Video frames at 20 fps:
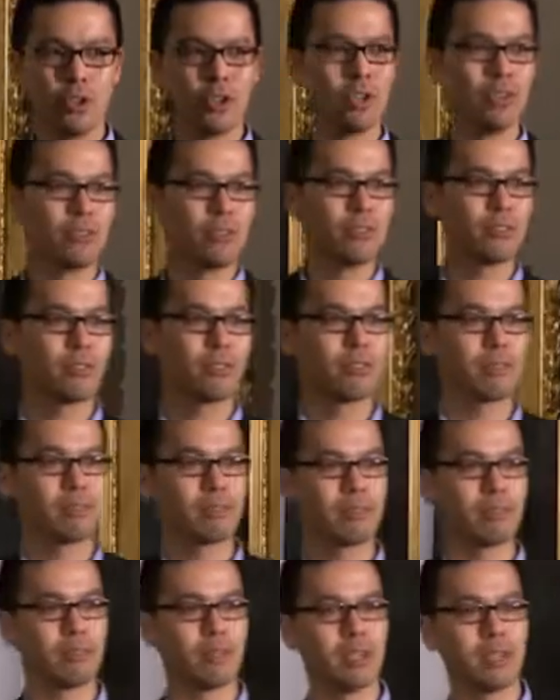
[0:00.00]
emotions,
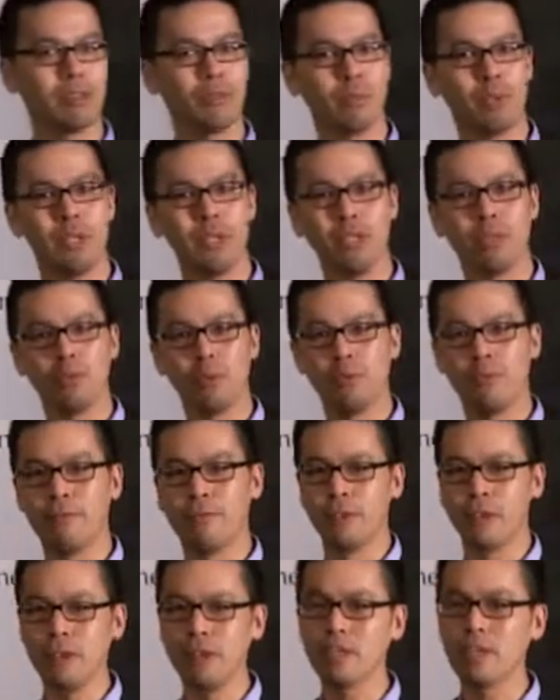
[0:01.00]
right? We
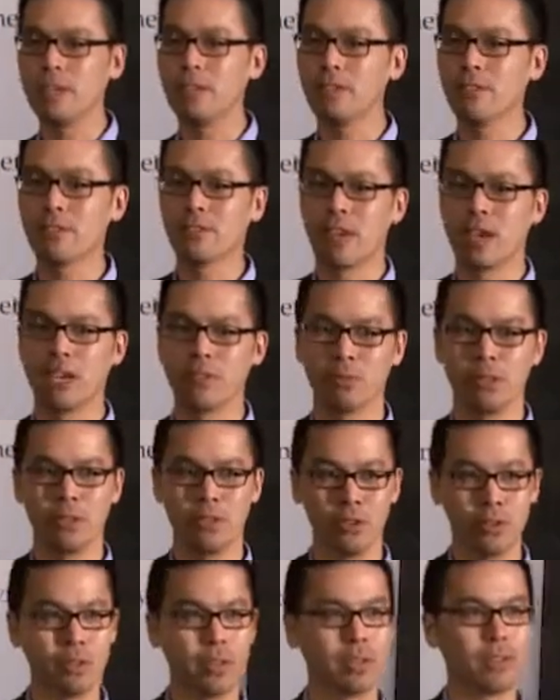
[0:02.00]
feel things as
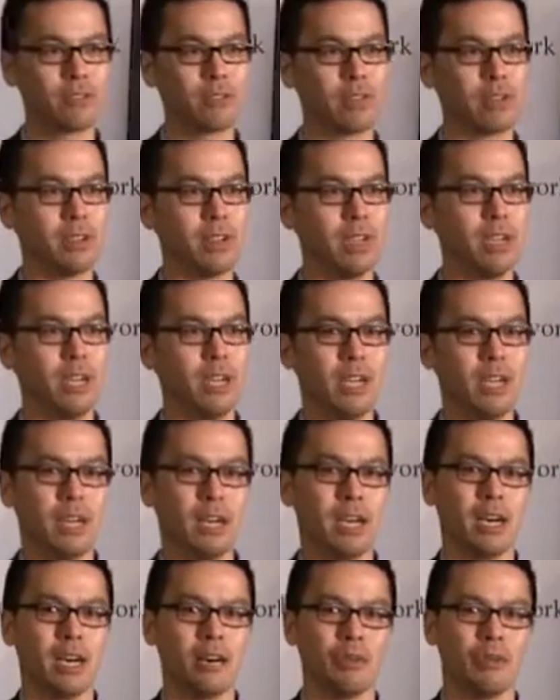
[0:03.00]
we do things, and
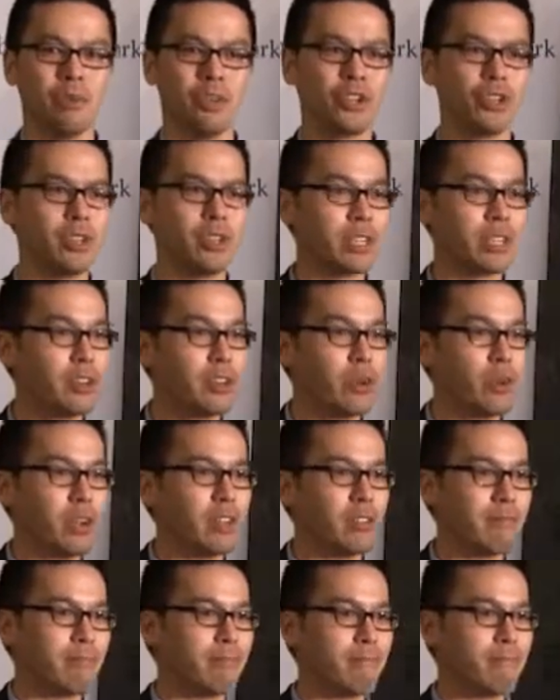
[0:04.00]
we shouldn't ignore
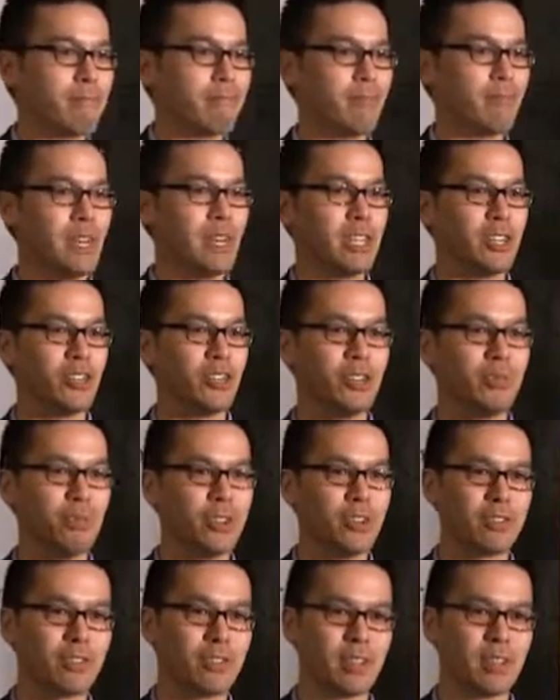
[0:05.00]
it, right? It
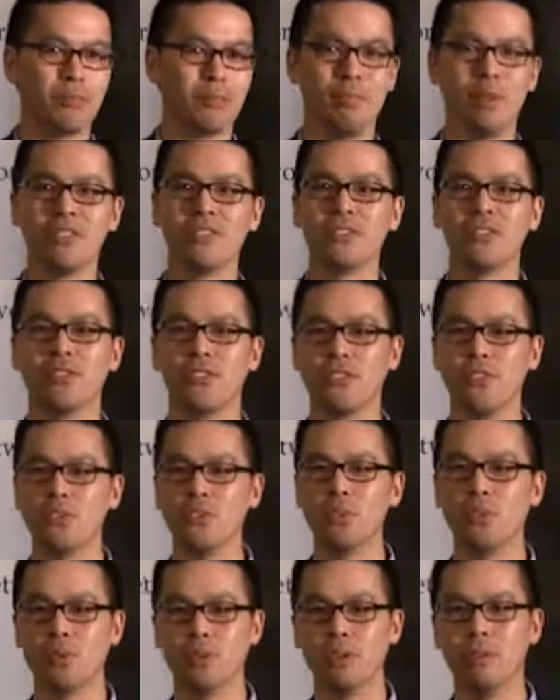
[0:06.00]
shouldn't be just as business as
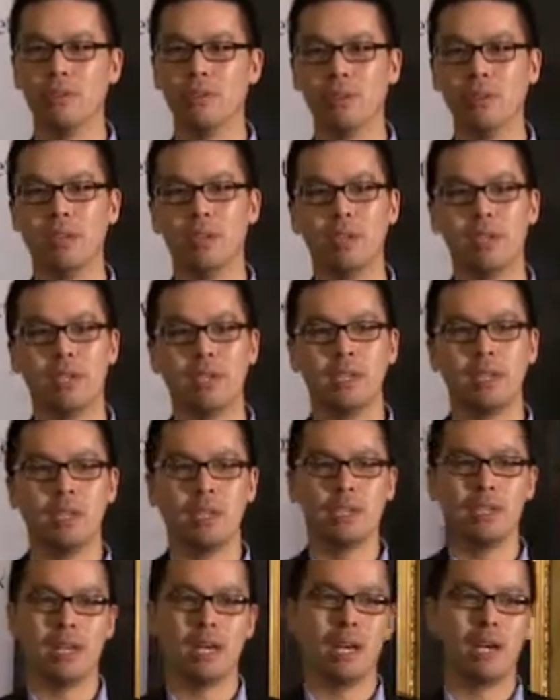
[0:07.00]
usual.
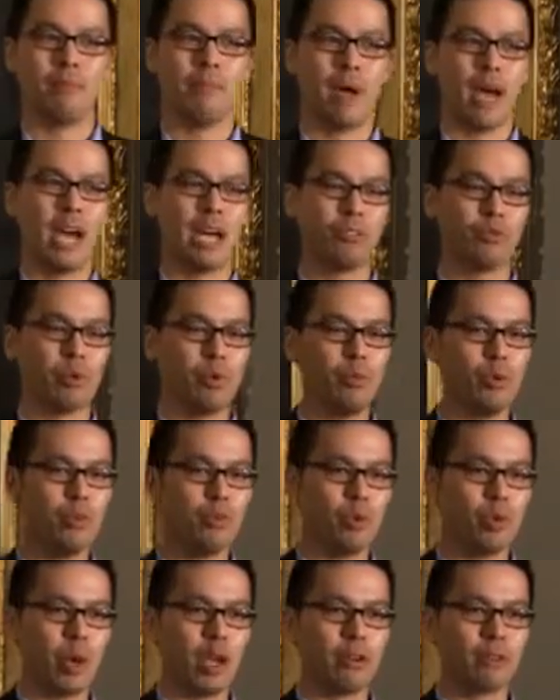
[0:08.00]
As we
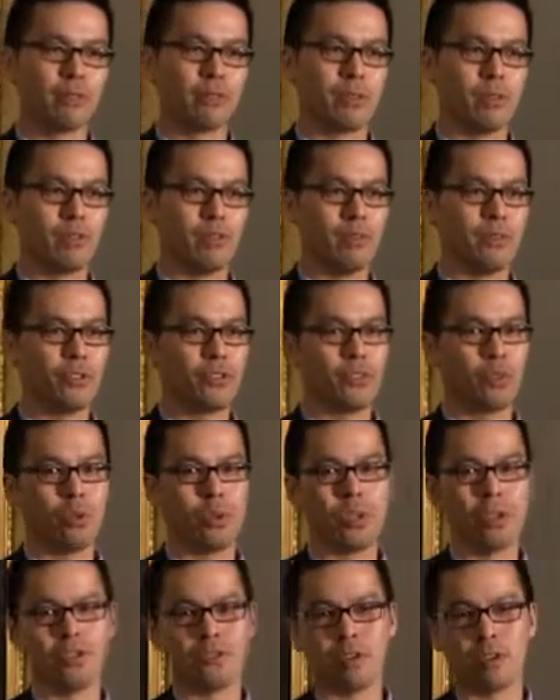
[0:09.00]
move away from
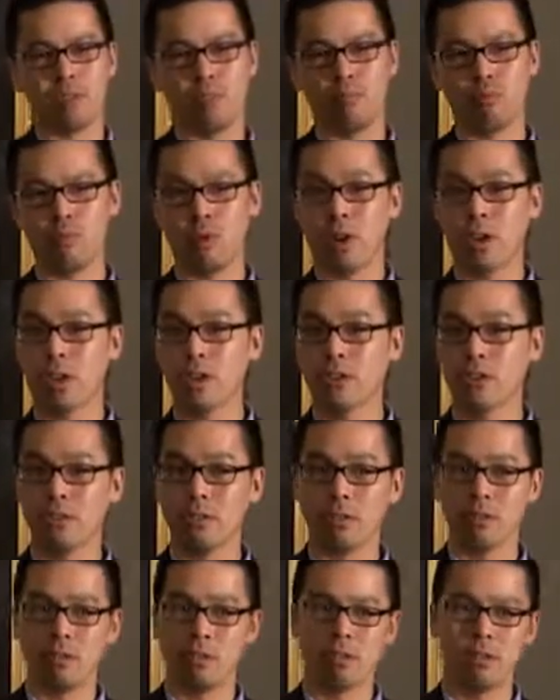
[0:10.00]
solely just a product
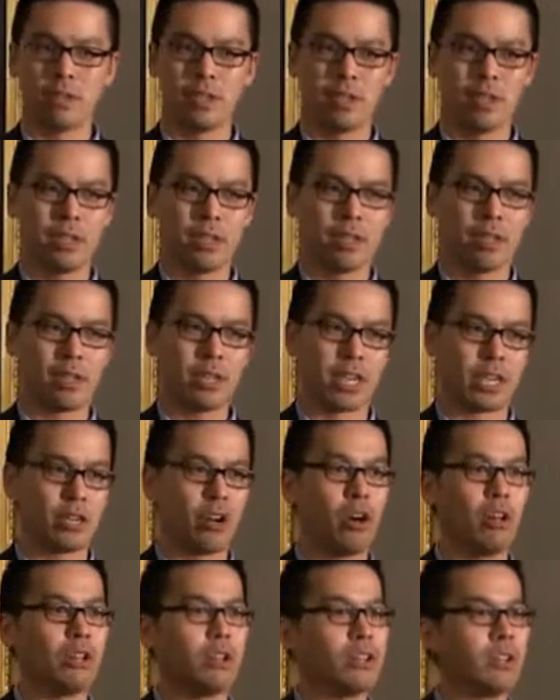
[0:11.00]
or
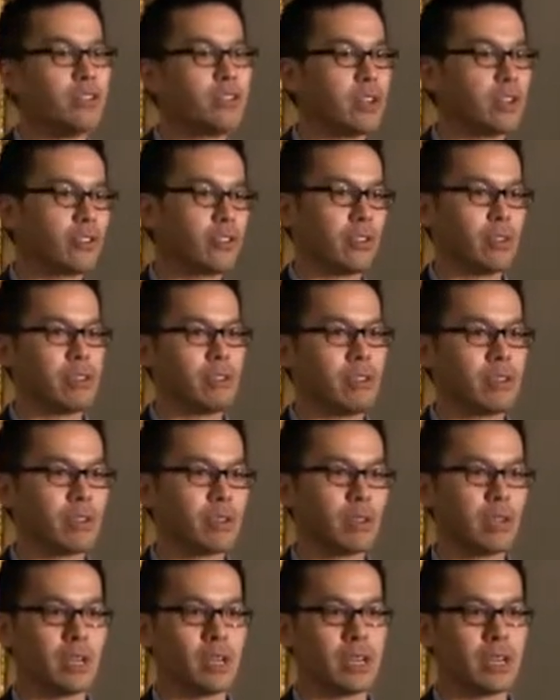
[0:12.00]
technology-centered
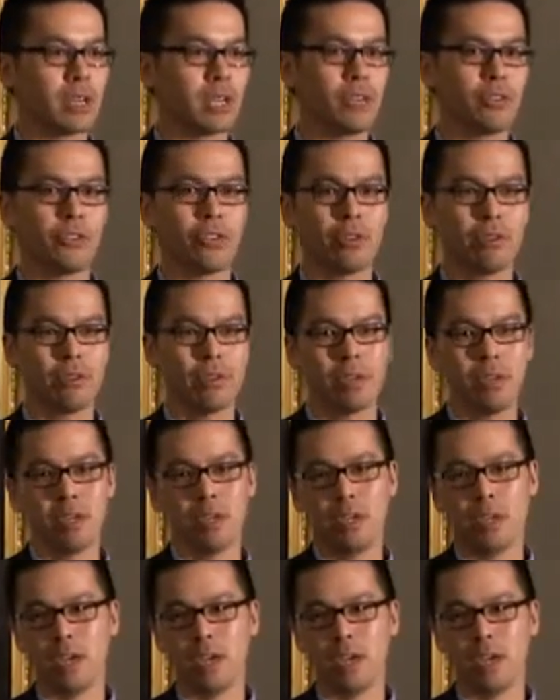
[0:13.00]
culture,